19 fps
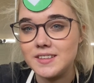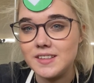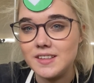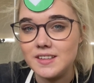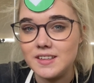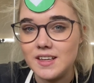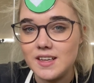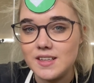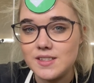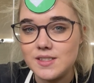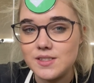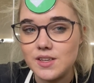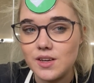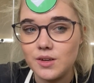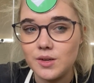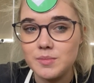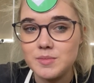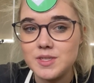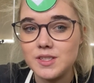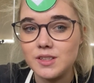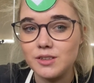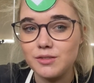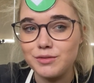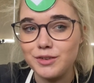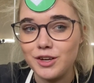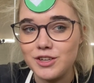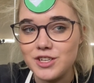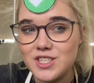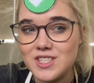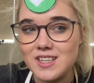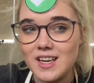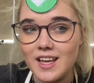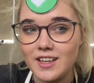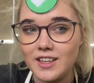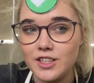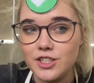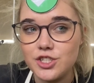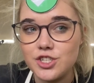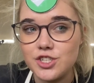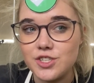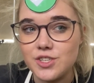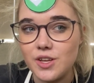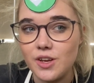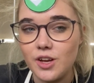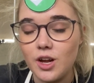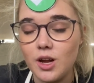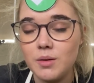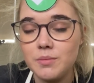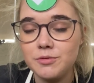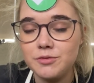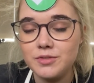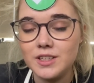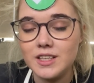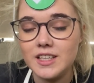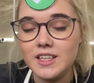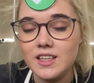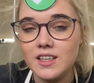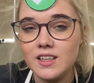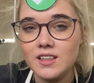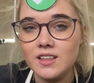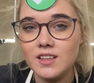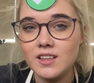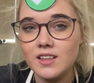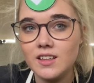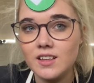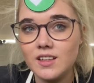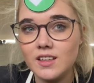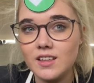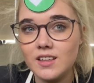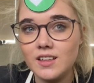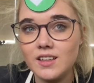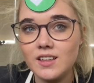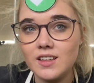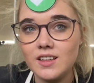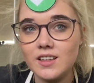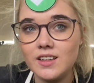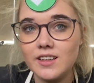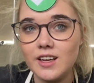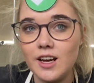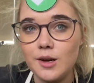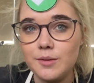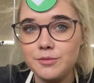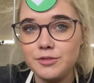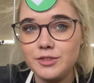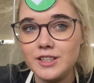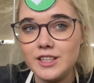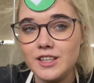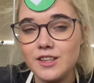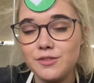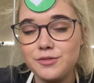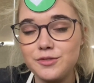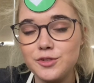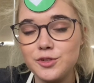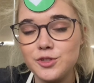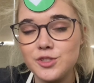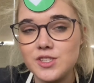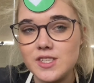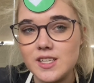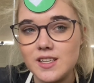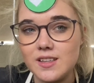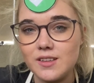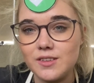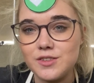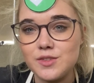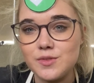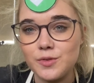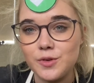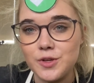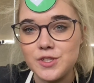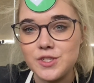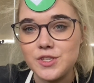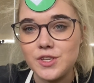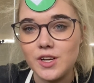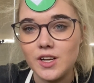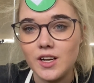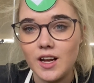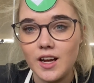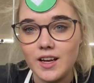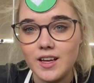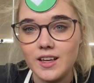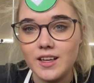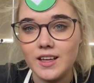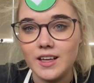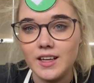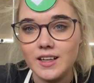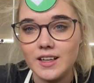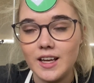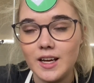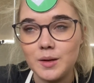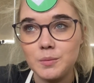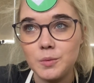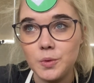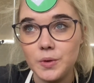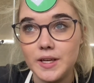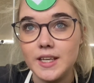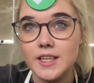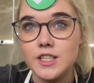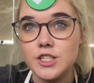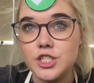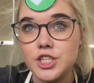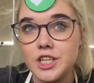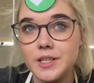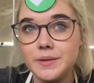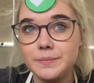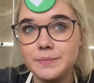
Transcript: in yet, so I'm still very sluggish. So hopefully, hopefully the food settles fast so that I can get like more energy.